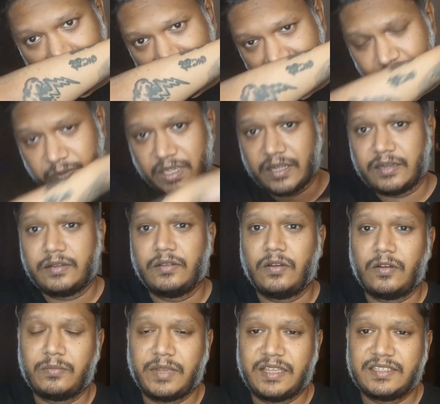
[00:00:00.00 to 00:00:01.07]
The smell
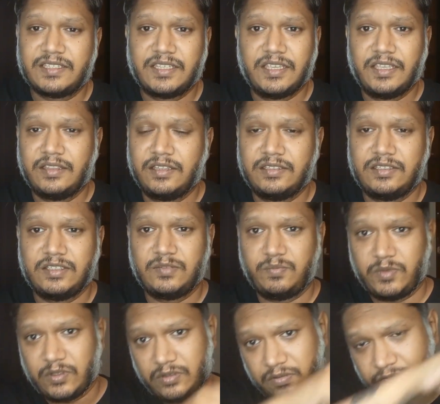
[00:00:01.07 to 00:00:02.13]
on my skin, this is
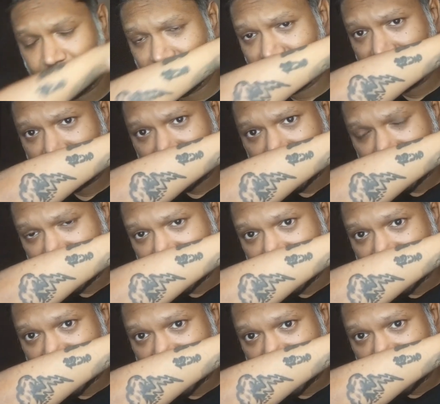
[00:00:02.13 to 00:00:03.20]
beautiful. This
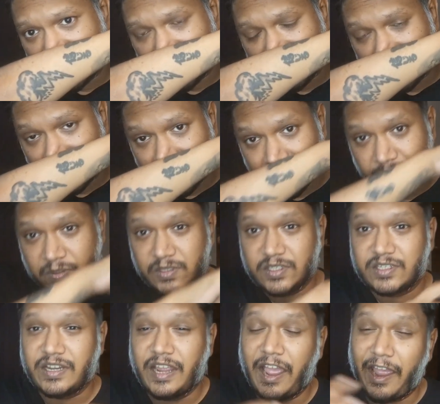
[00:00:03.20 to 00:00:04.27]
is
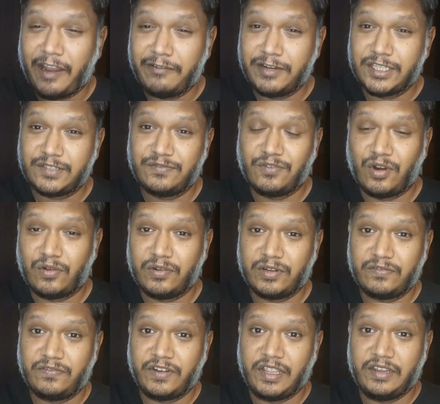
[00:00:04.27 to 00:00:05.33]
just iris forward
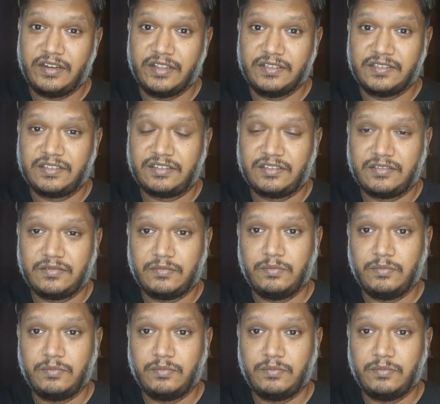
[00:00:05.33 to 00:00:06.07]
fragrance.